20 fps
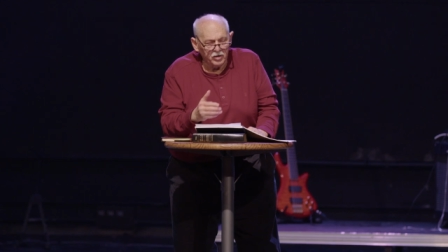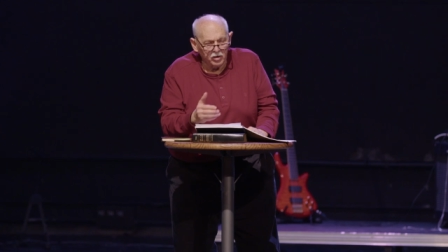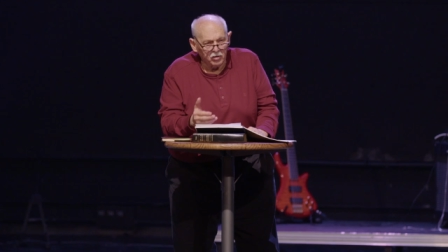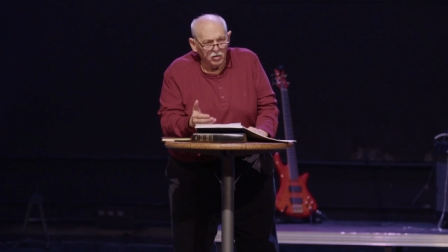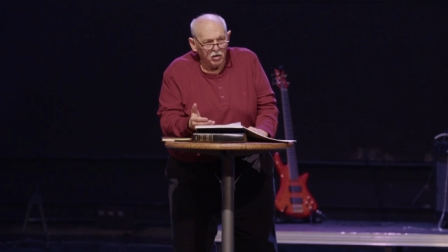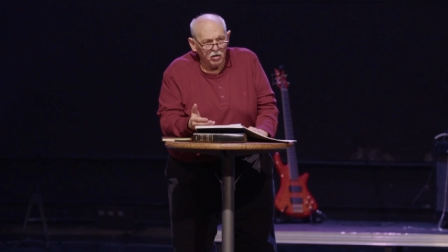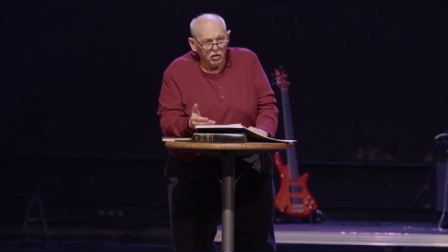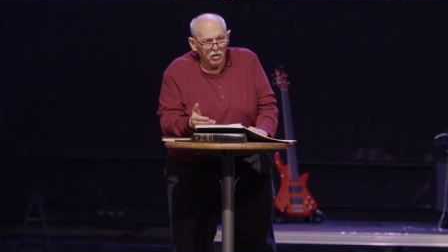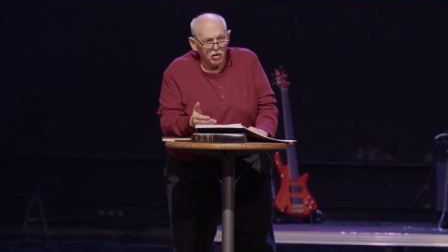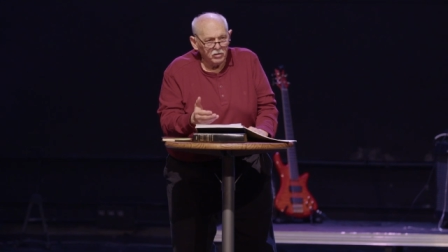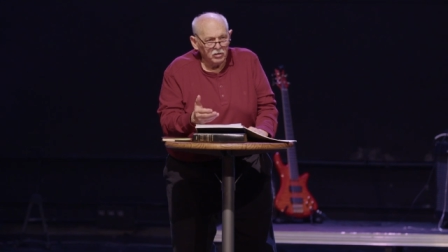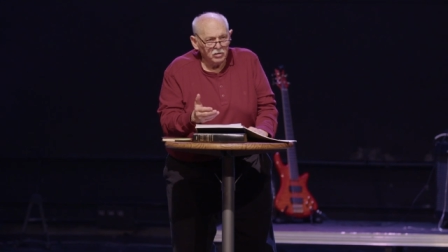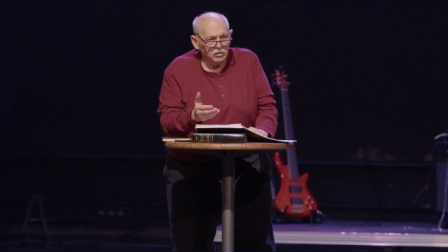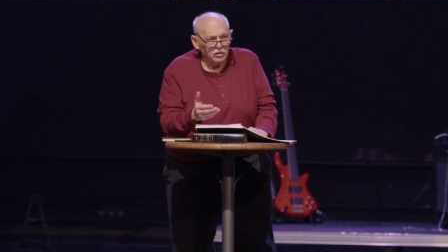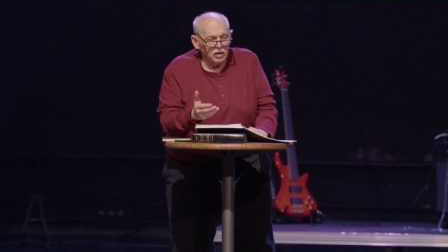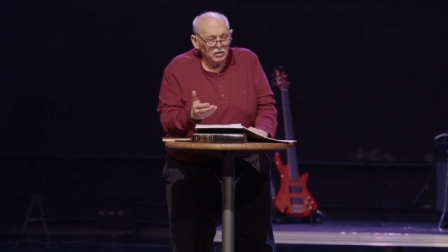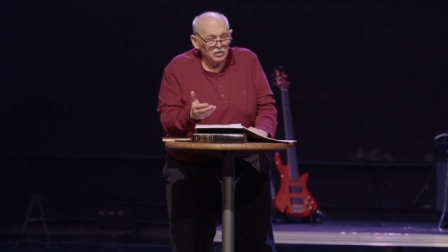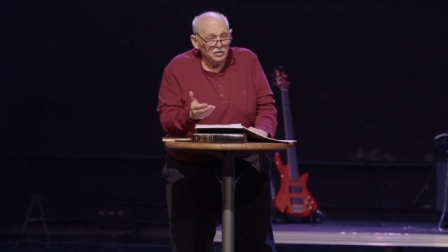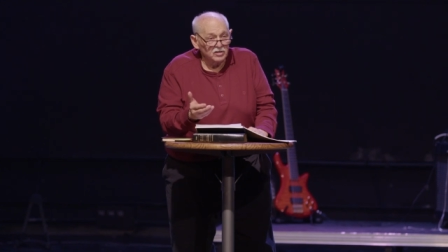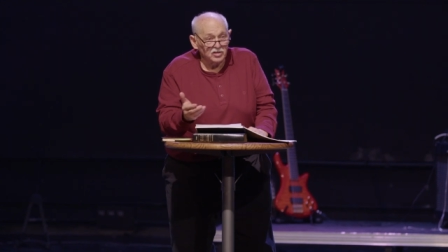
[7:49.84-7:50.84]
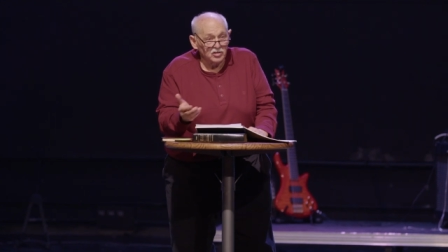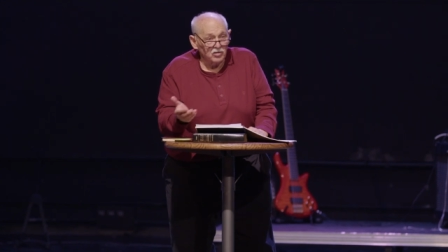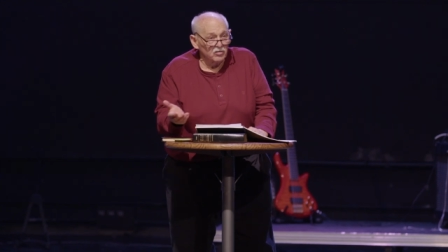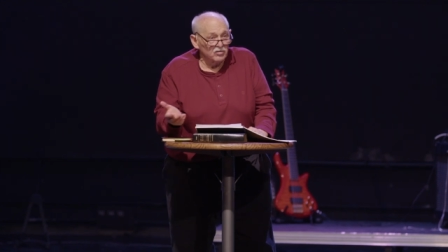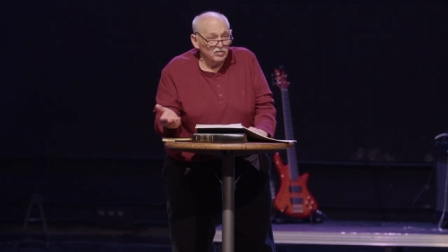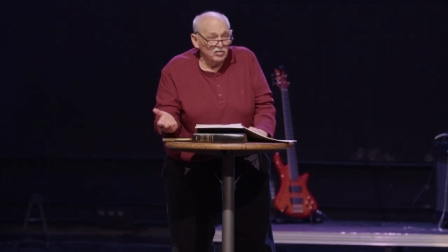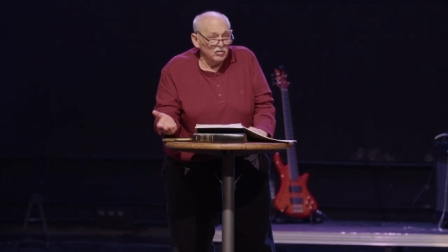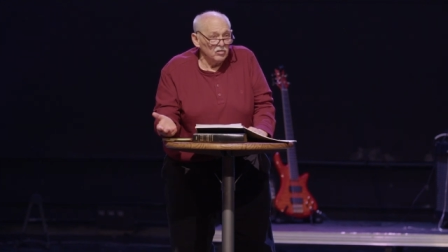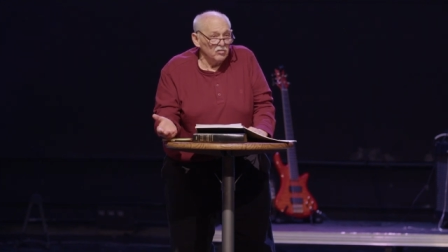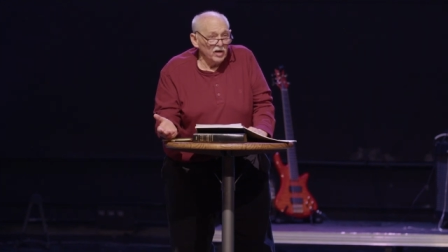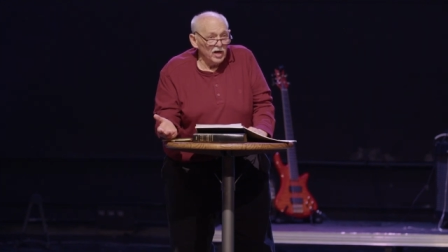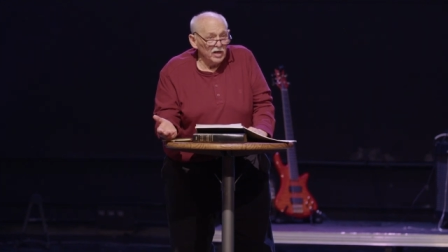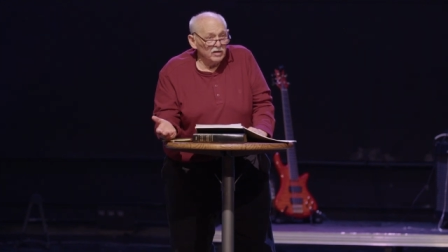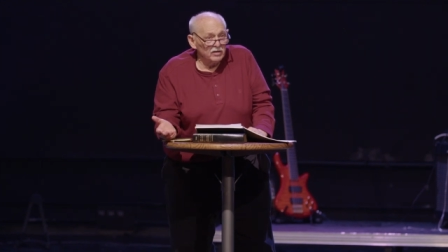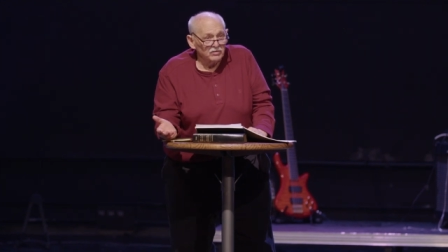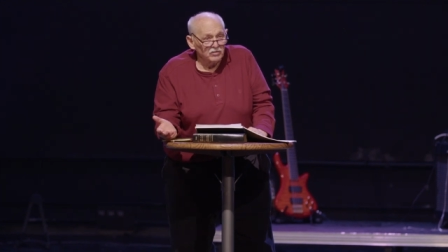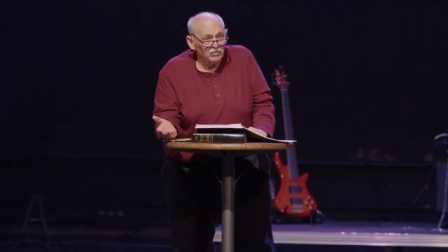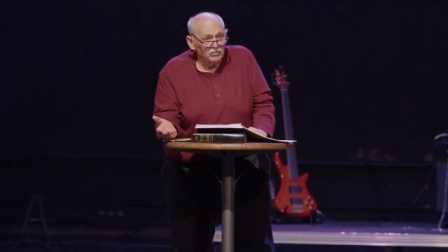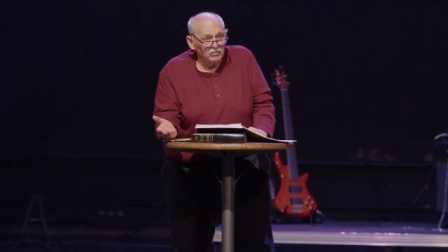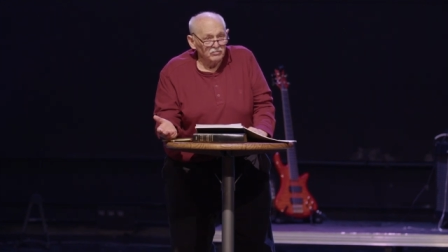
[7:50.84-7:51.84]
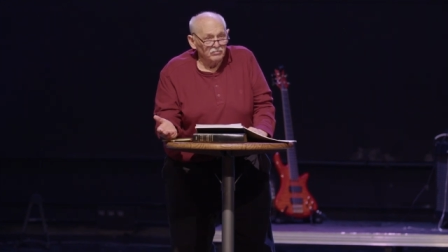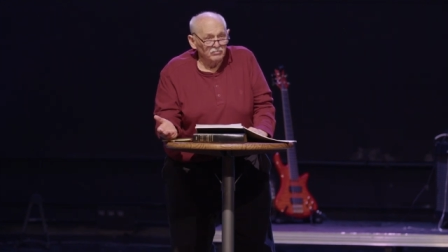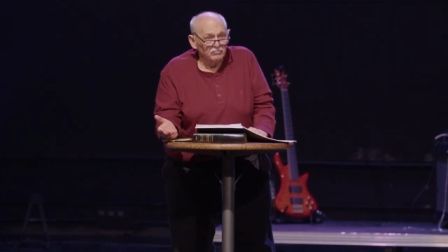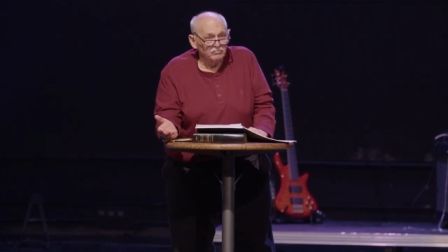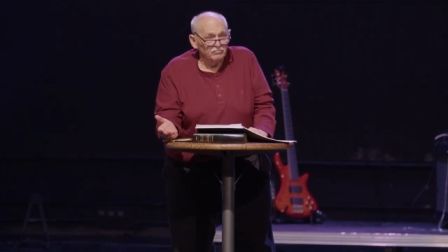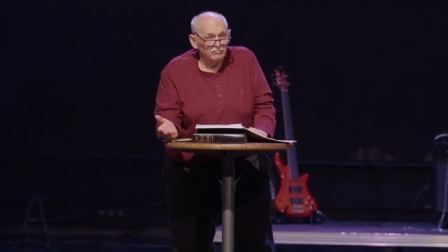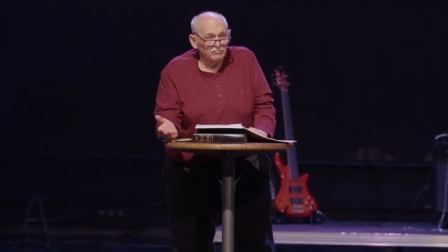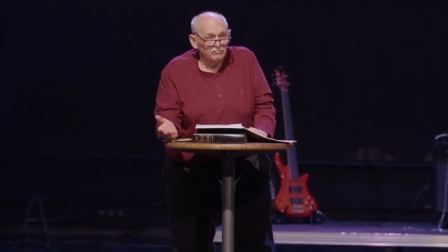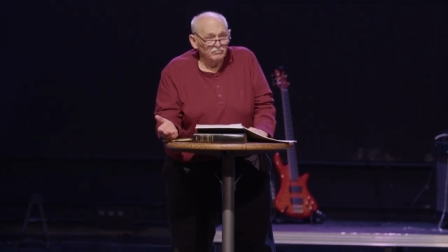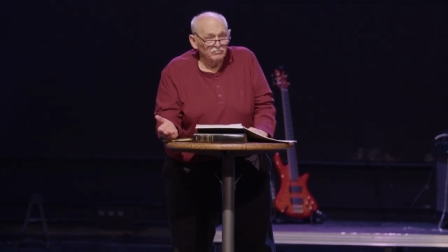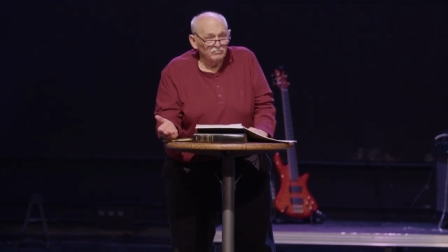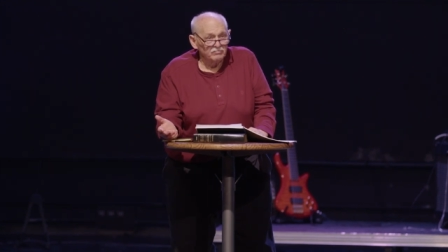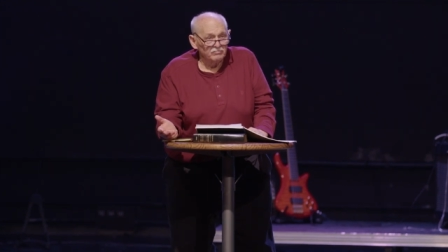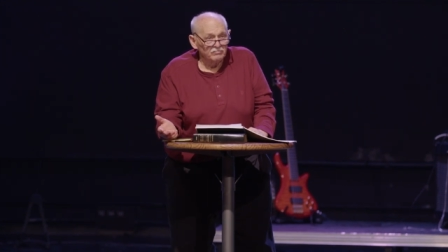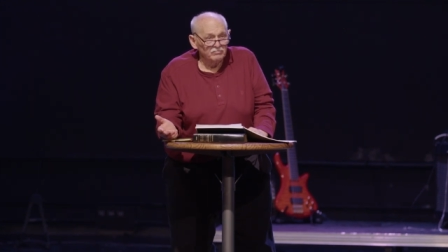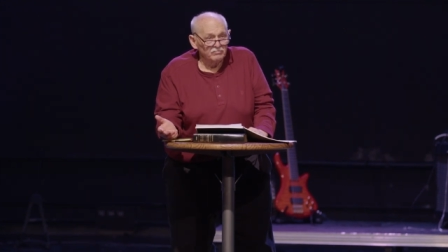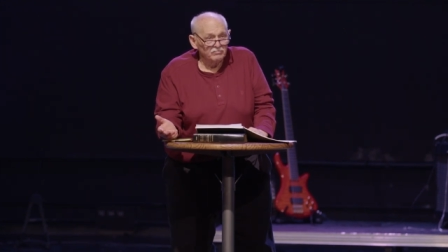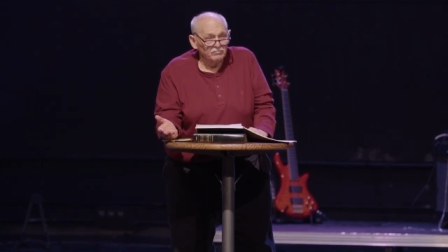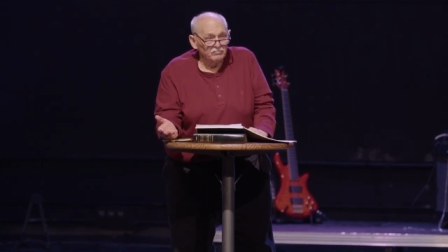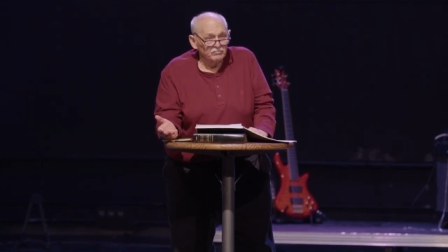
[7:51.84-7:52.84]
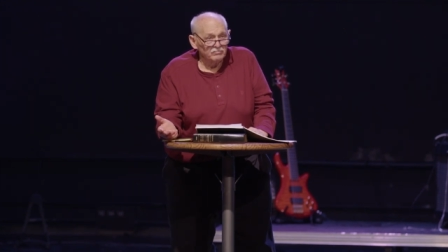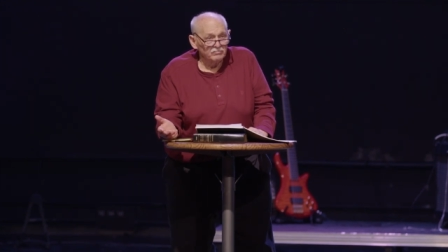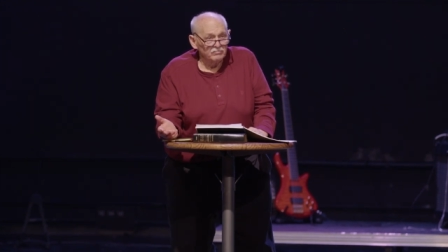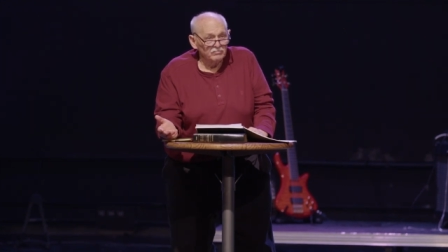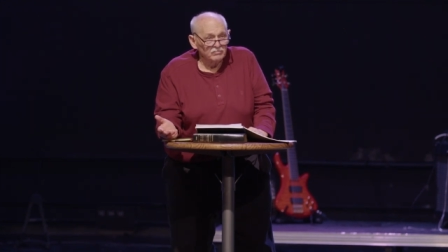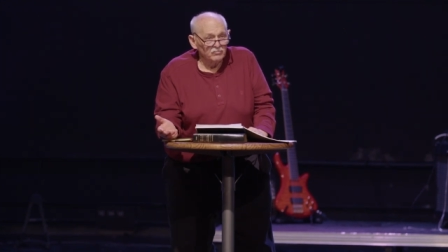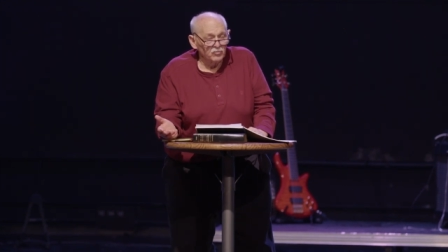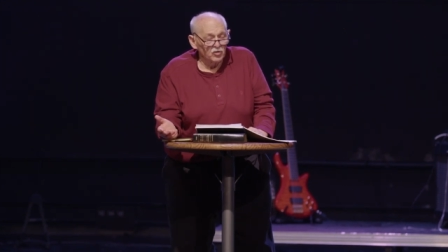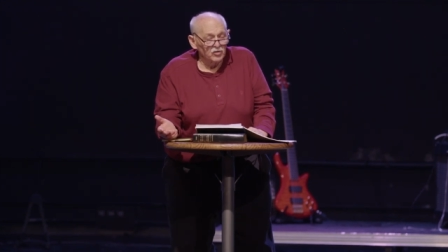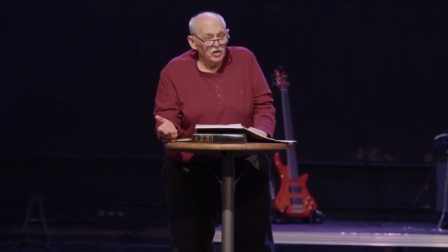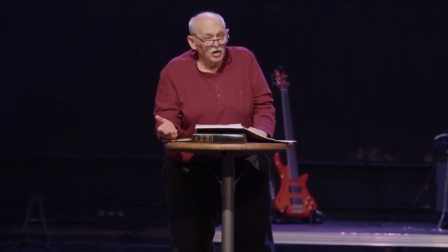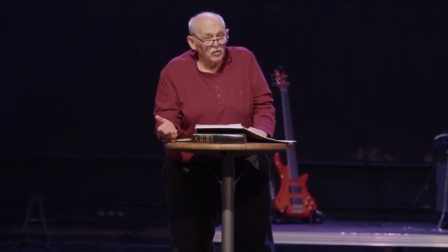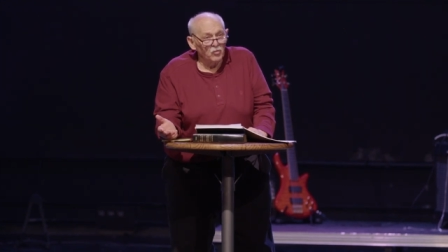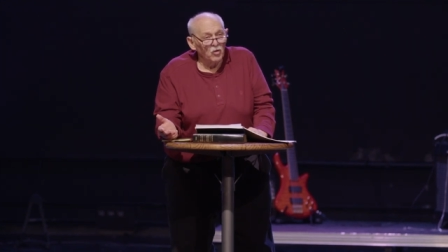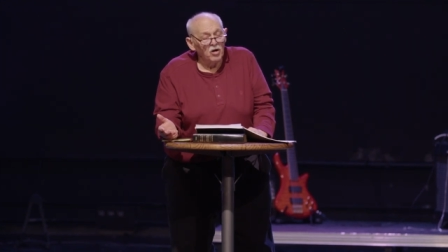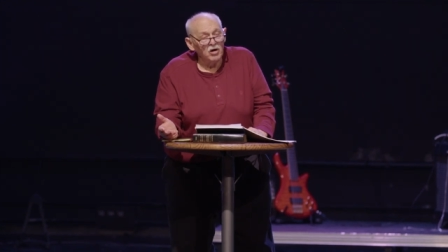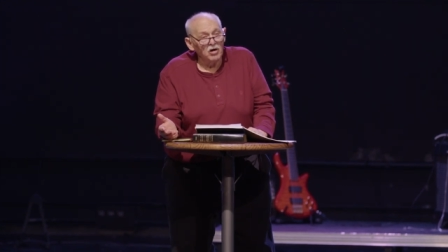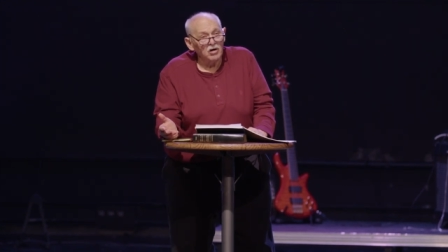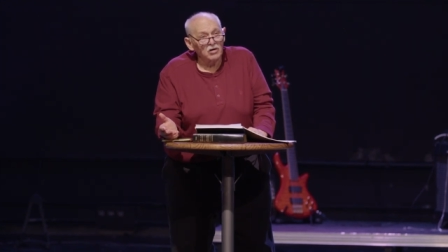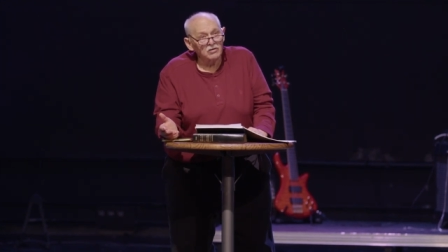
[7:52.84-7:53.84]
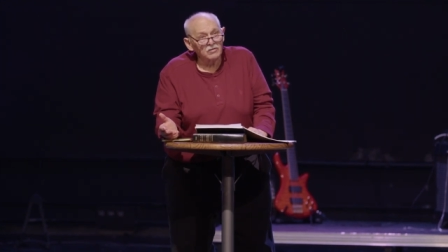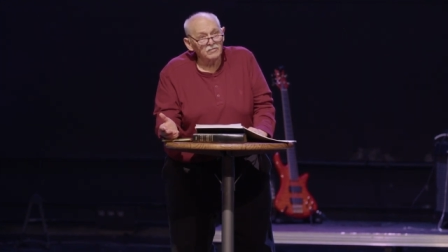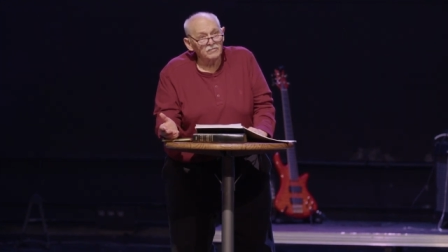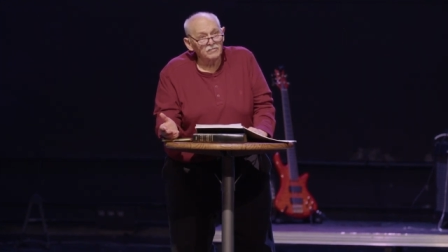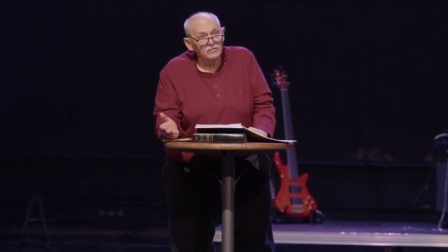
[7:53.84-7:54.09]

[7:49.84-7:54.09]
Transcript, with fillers: along in a so-so attitude with our walk.